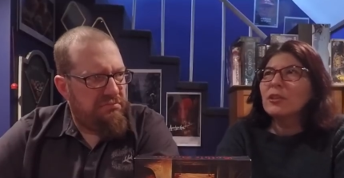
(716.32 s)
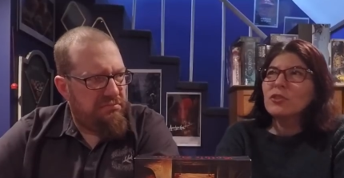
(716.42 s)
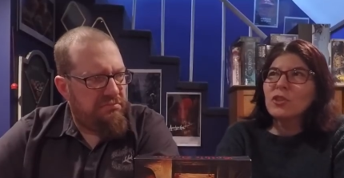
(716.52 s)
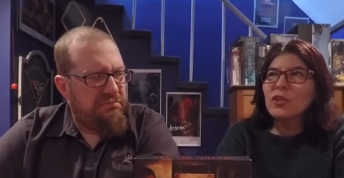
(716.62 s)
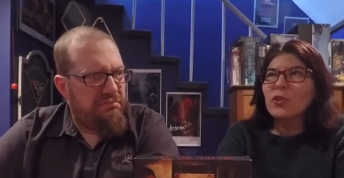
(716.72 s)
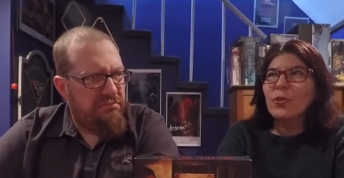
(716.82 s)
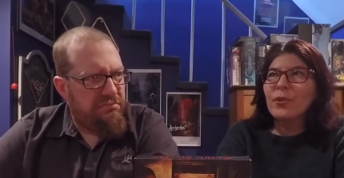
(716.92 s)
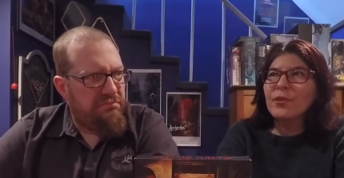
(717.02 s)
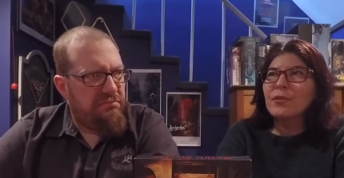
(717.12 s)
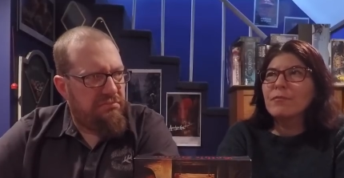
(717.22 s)
Speaker 1: to cure
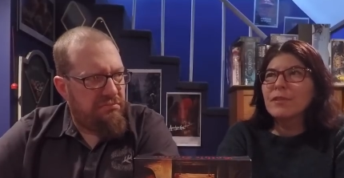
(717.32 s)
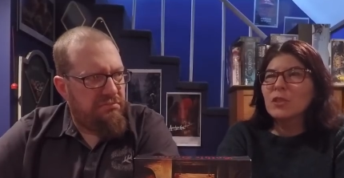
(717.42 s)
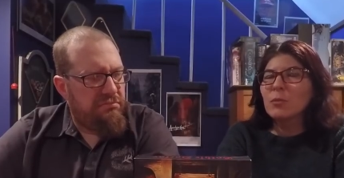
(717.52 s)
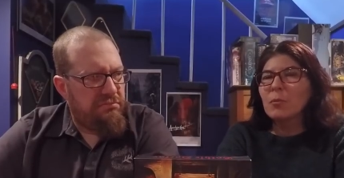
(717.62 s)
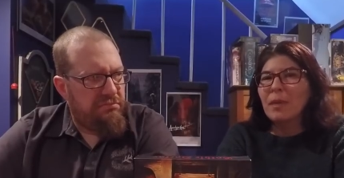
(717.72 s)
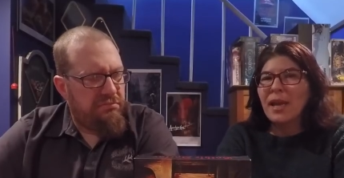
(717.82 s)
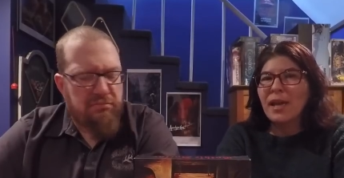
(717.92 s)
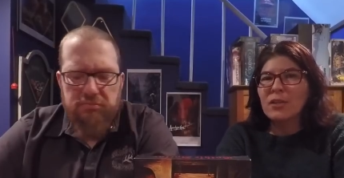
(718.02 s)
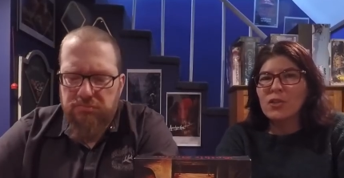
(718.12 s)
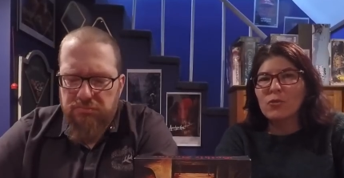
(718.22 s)
the invisible
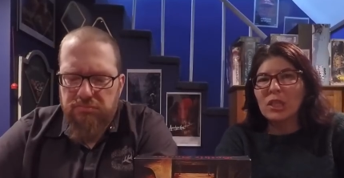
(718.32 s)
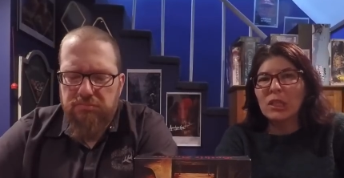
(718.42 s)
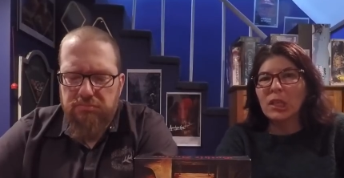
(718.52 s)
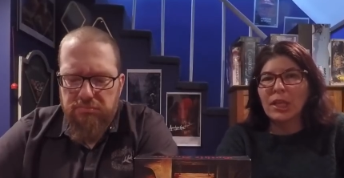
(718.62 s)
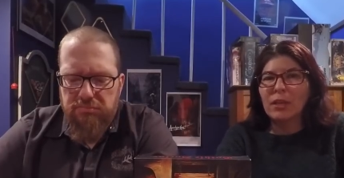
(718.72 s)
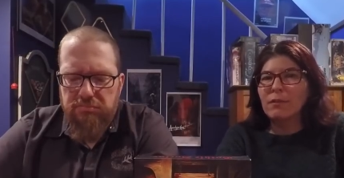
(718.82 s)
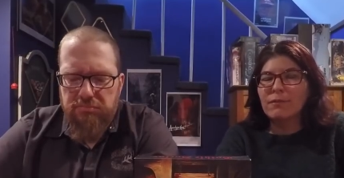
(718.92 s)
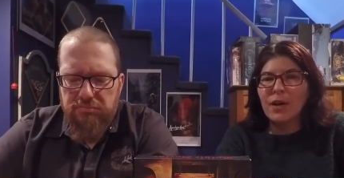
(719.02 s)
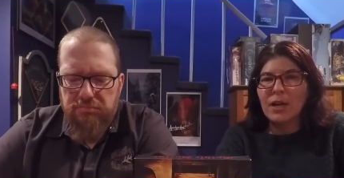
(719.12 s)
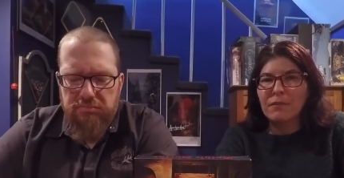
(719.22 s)
man you need like
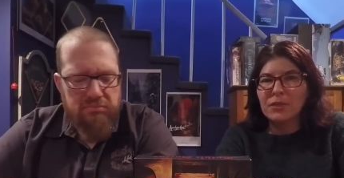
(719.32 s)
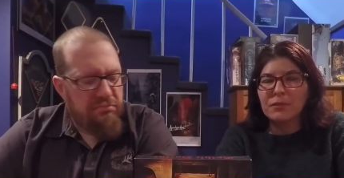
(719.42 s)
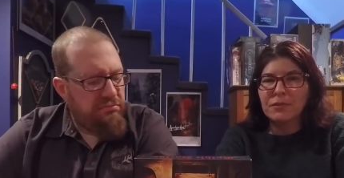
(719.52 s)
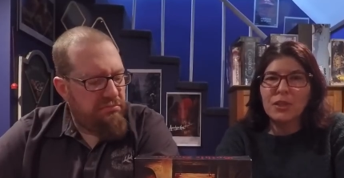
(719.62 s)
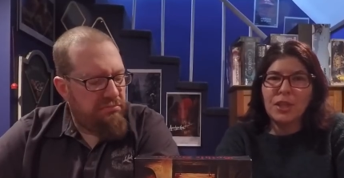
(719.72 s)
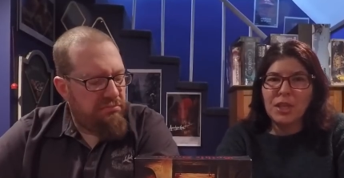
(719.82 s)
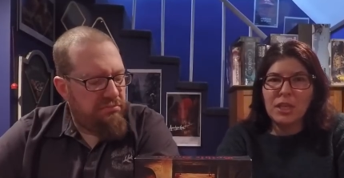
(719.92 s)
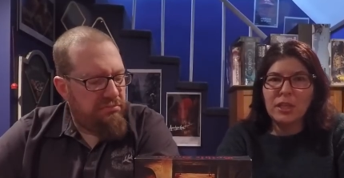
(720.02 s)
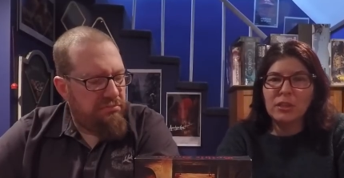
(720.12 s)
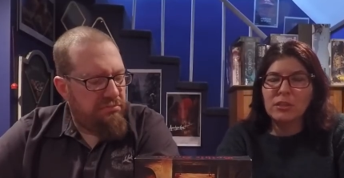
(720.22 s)
five different
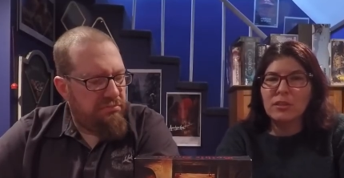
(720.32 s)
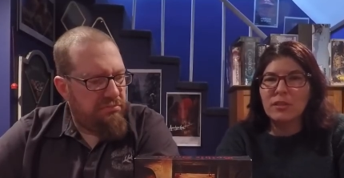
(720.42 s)
things